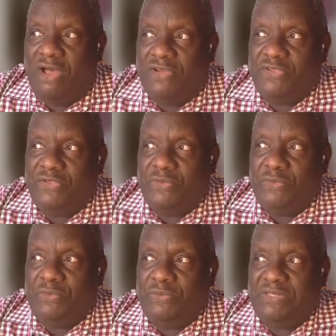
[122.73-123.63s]
to talk to
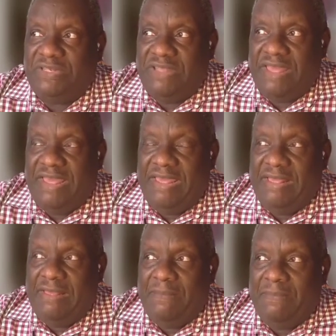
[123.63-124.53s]
you
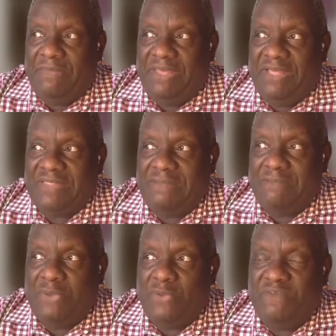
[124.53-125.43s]
today because I'm